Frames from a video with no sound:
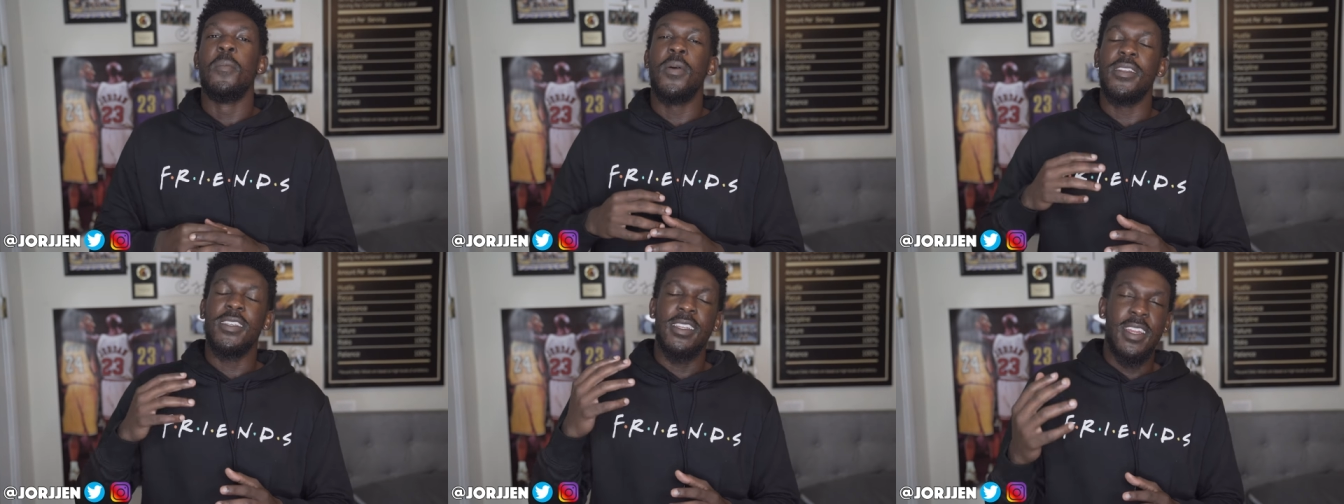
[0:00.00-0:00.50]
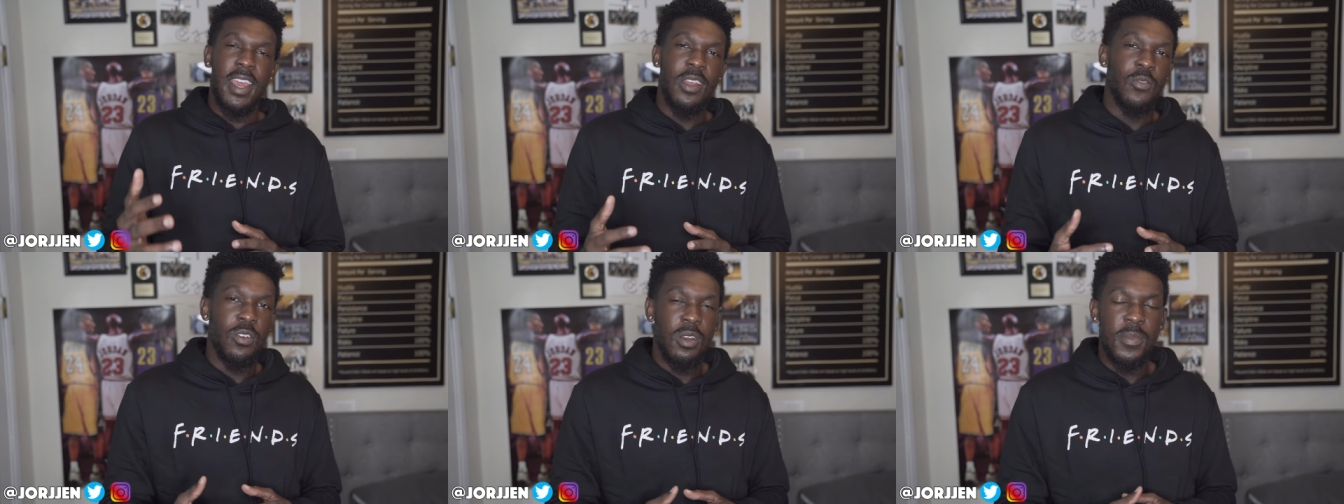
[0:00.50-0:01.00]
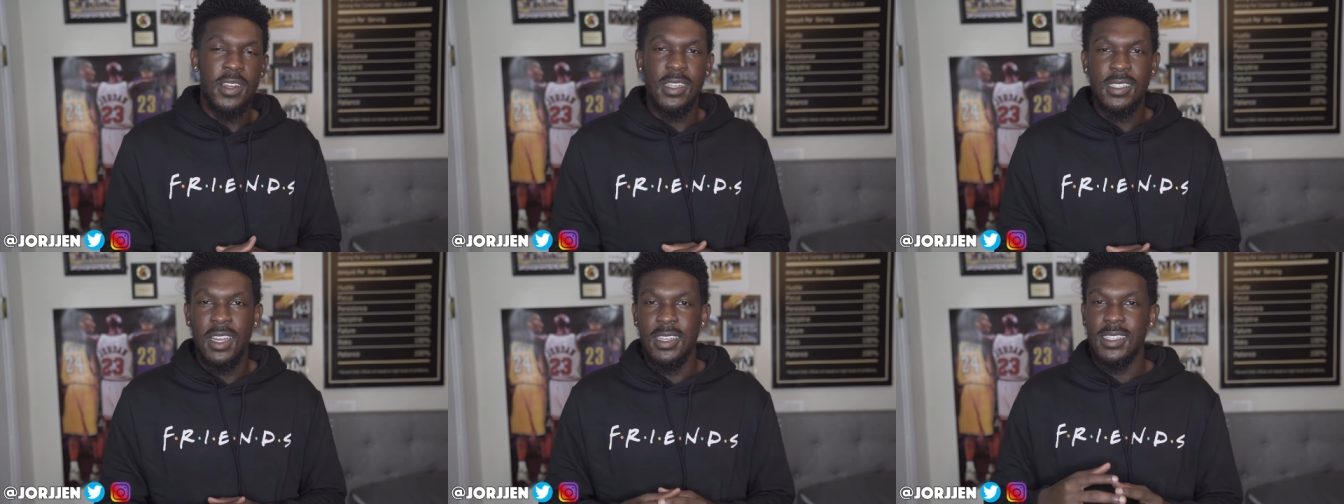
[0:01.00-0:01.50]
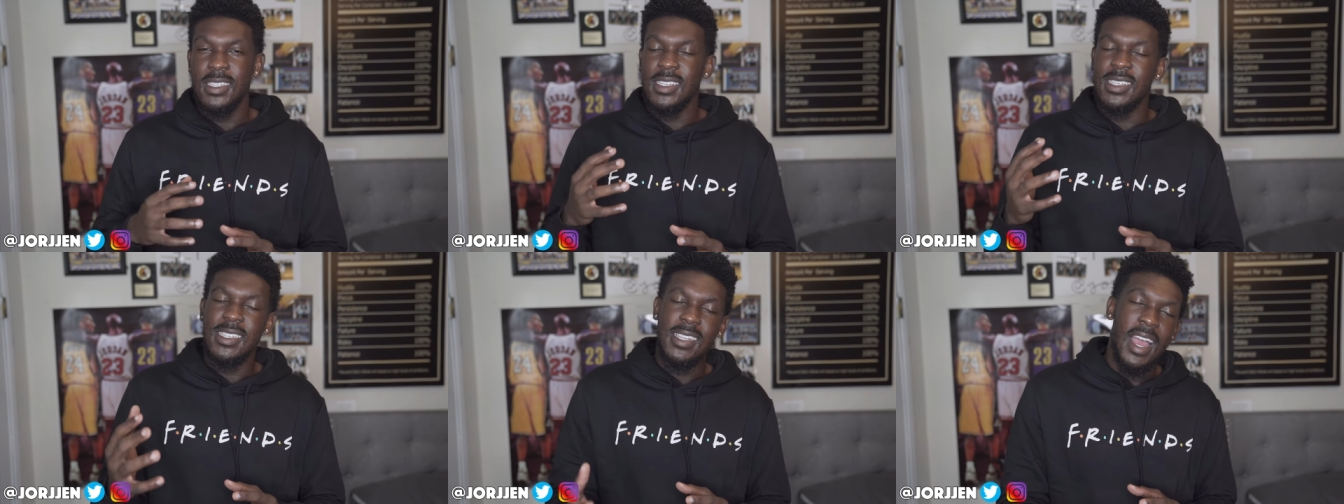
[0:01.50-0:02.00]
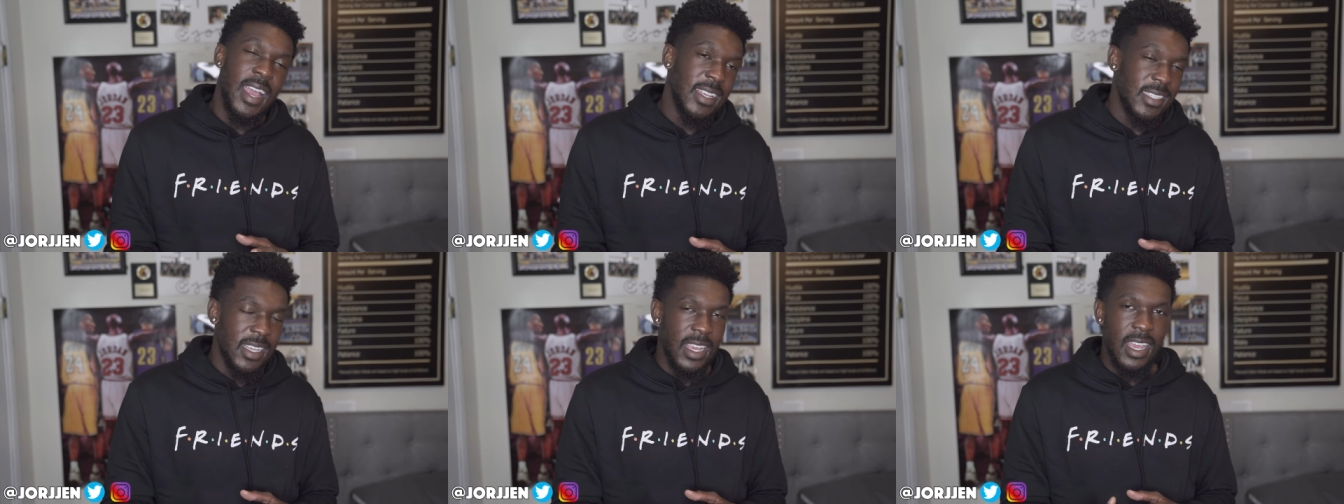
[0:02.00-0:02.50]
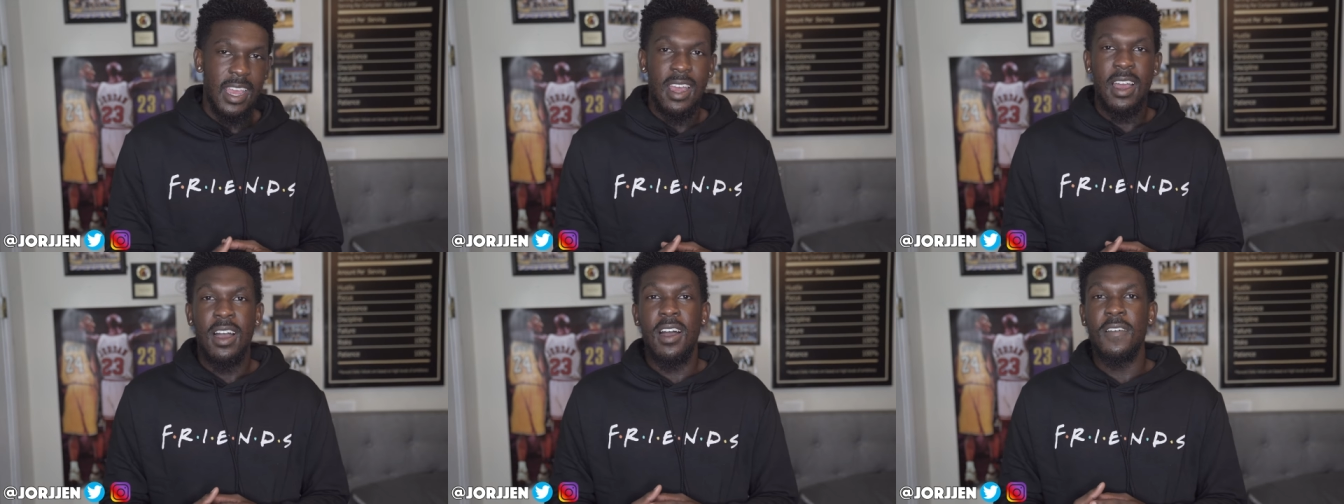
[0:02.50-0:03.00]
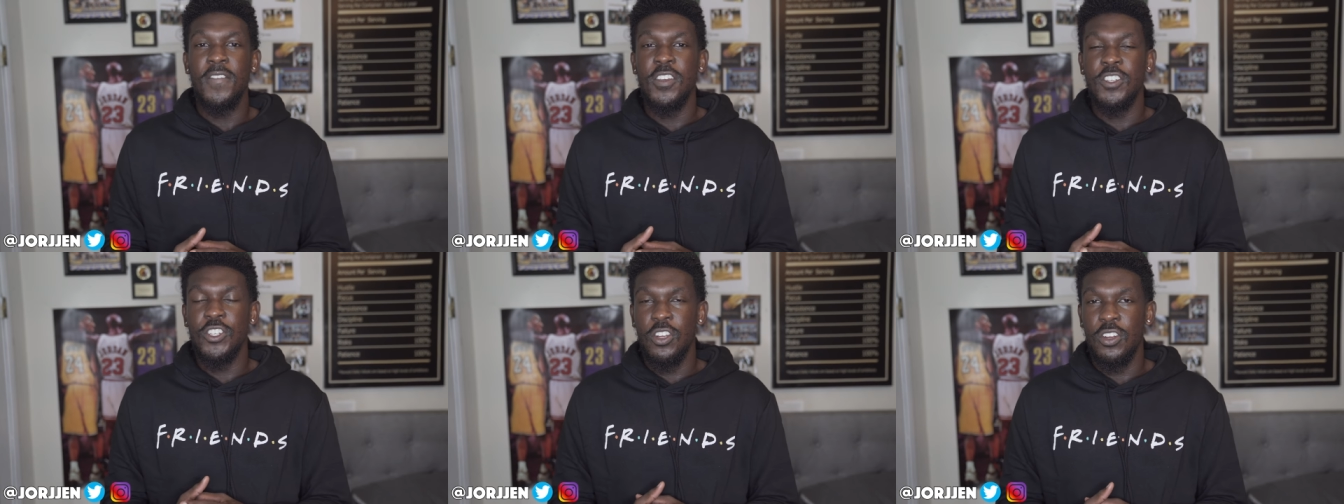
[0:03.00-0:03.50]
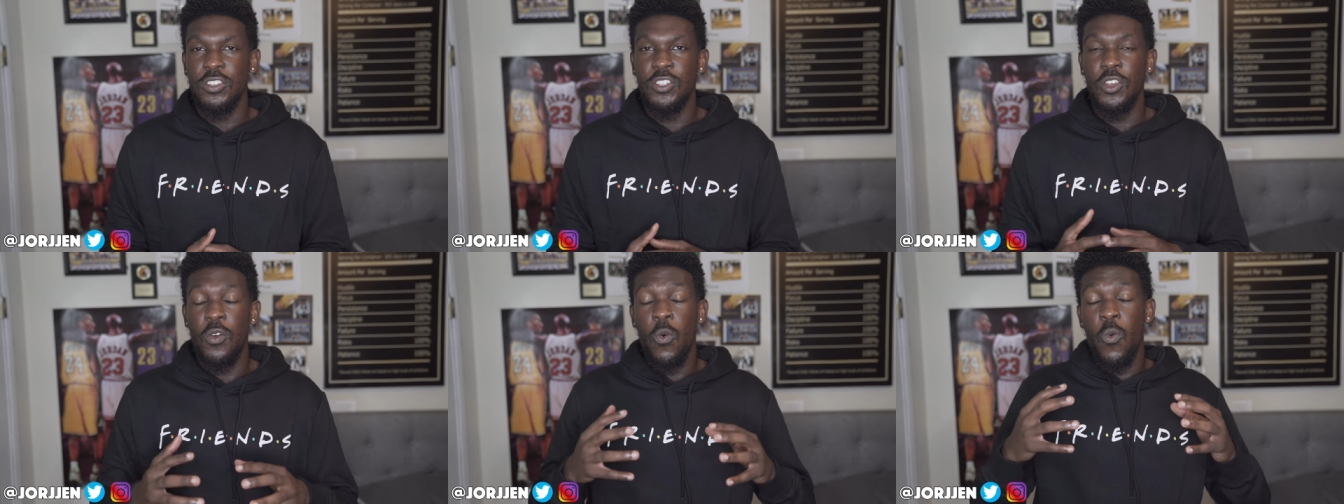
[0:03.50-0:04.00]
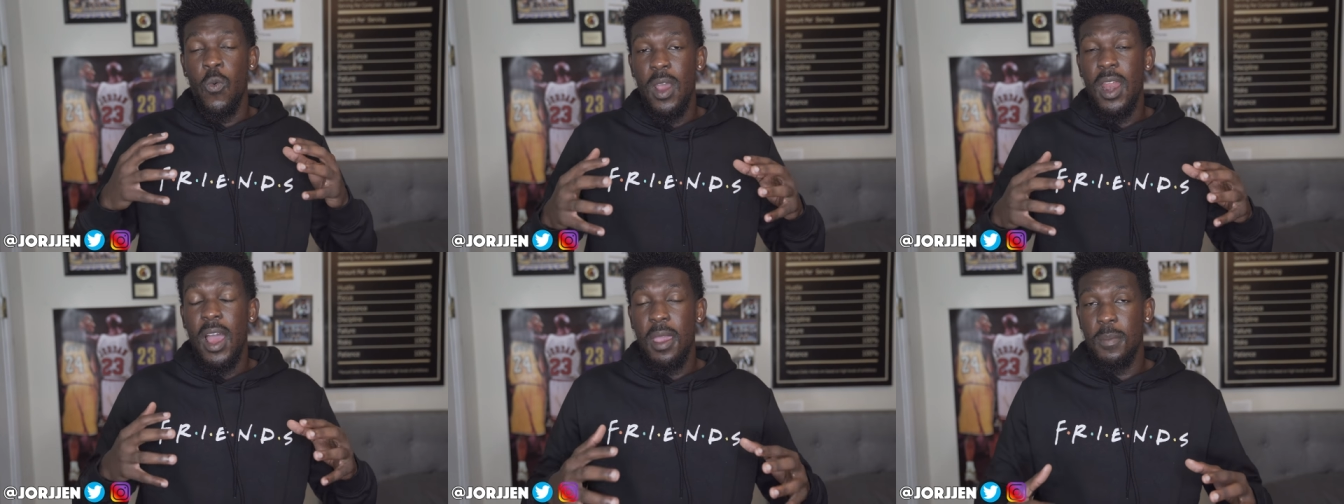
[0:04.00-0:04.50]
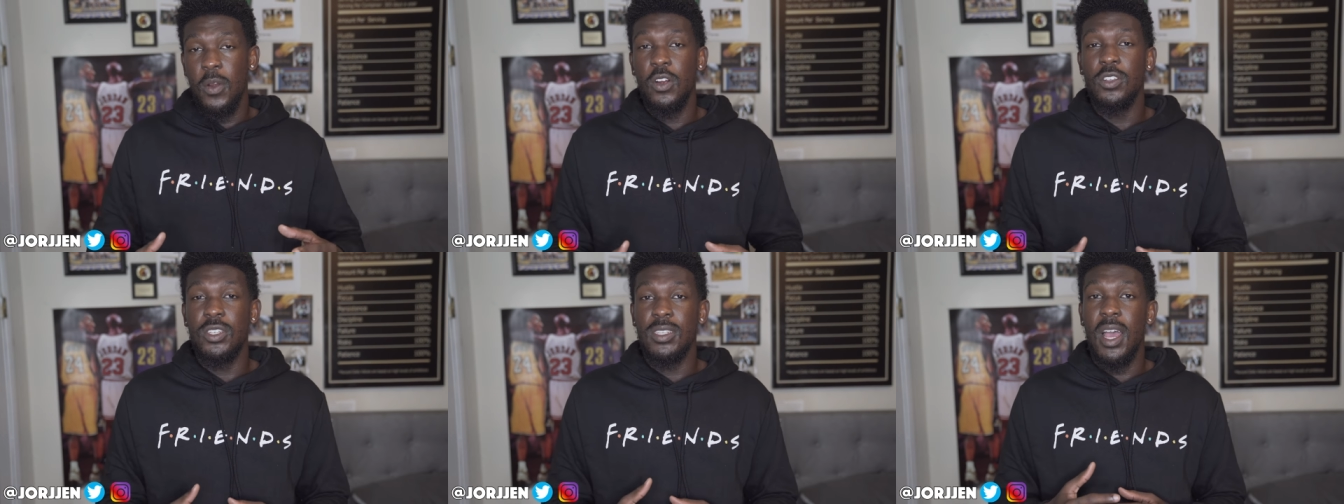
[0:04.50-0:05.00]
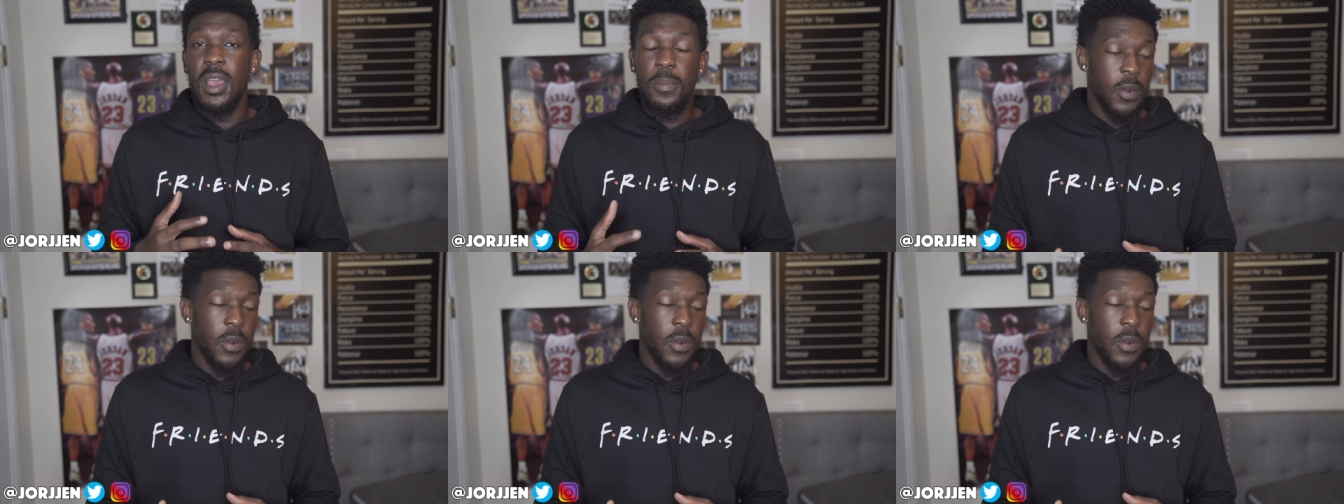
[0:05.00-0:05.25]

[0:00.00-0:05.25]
But today we're gonna to be discussing the sizing of this shirt. So what I purchased, I